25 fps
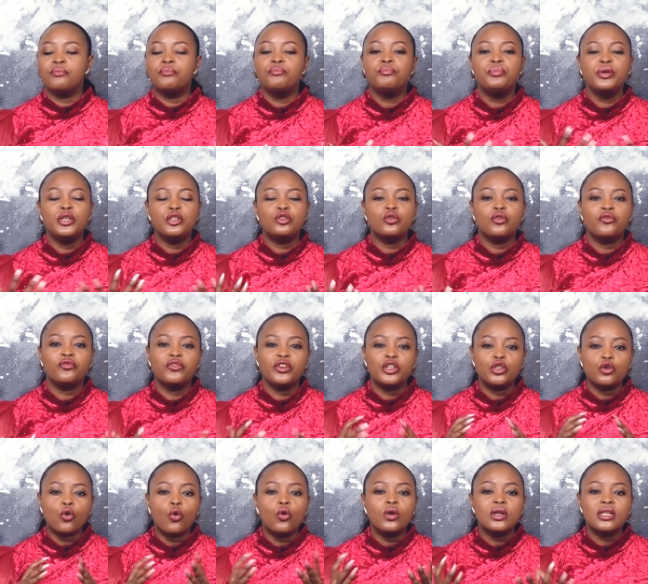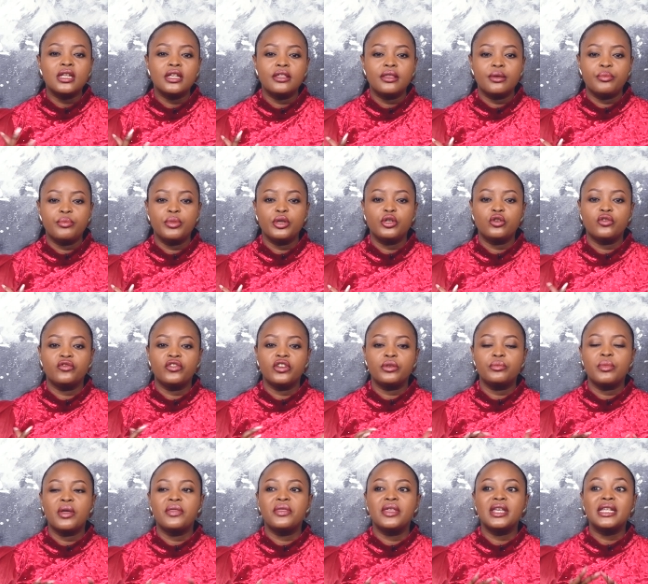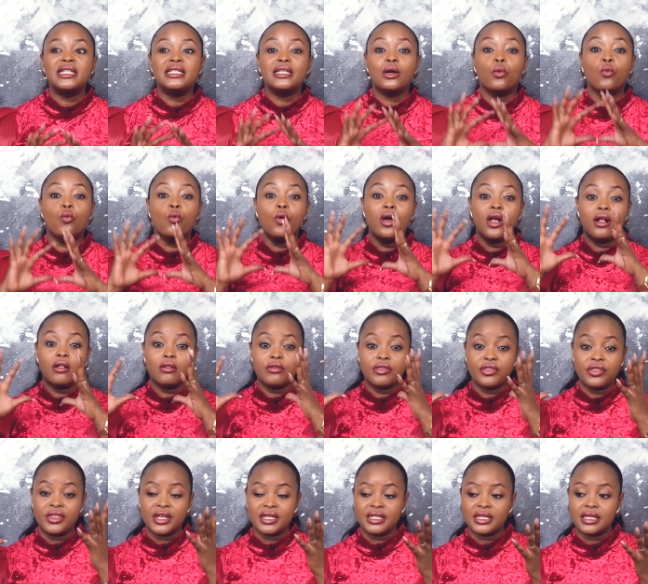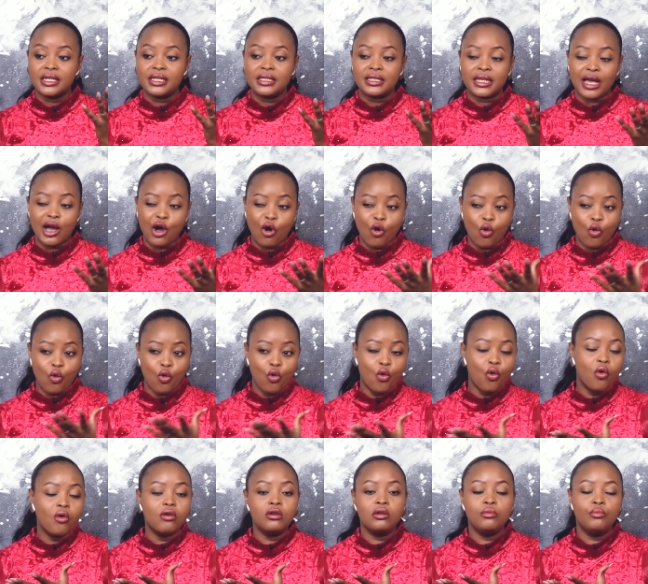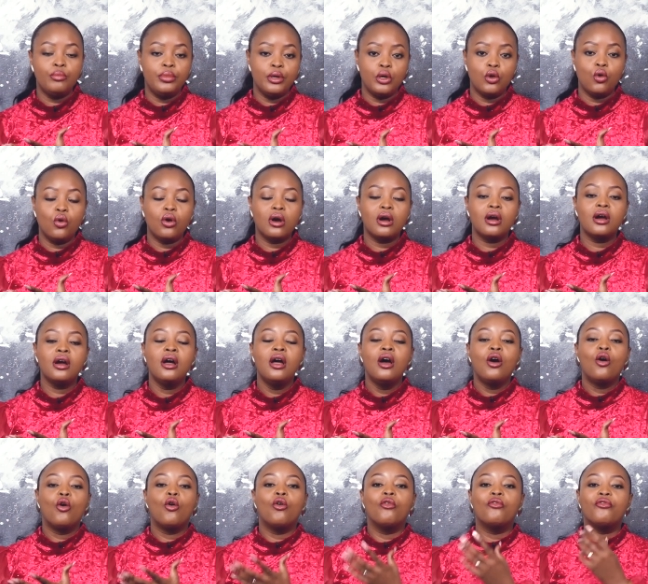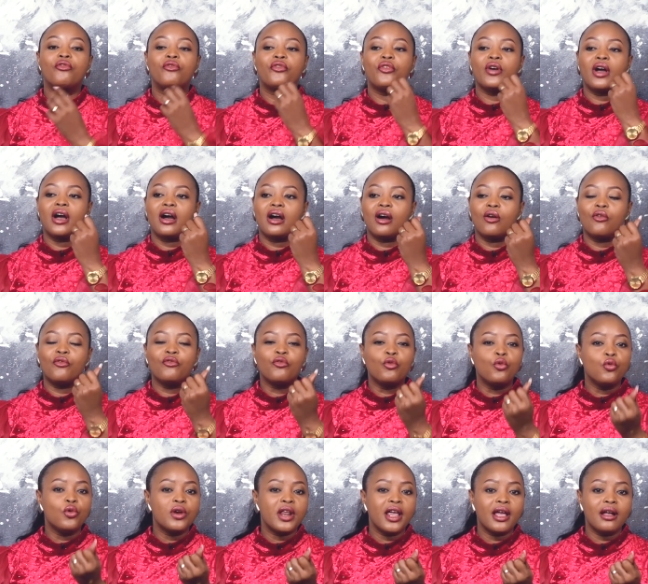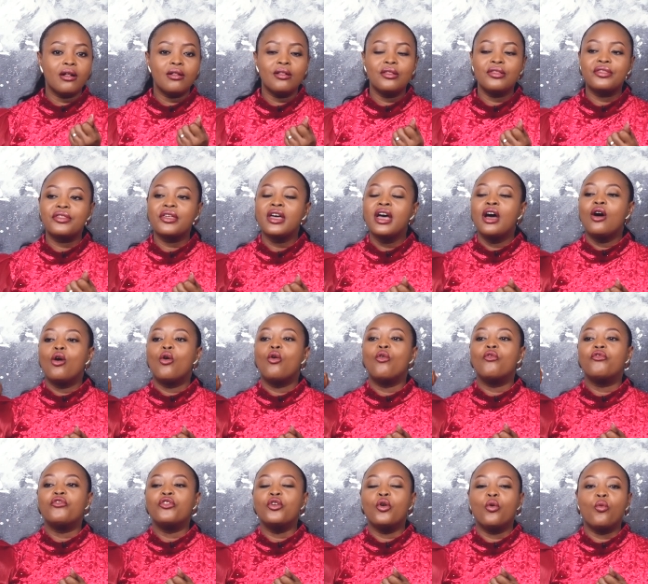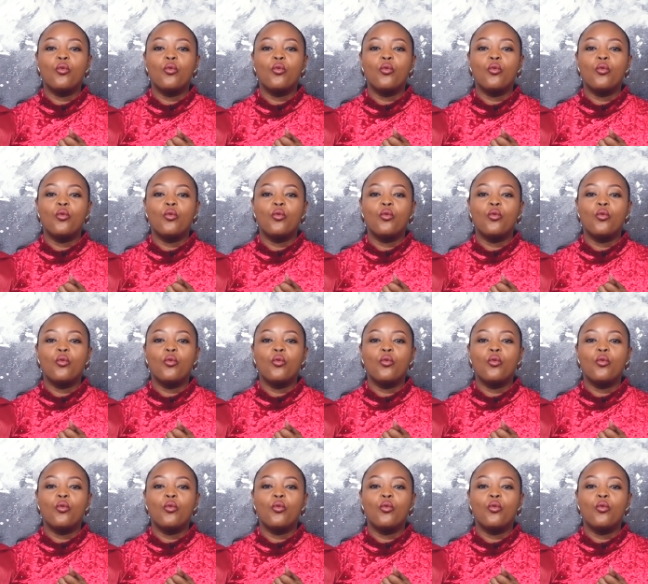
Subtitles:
bit of it, only the bit of it, but there's the wealth that is a whole block of good health, of your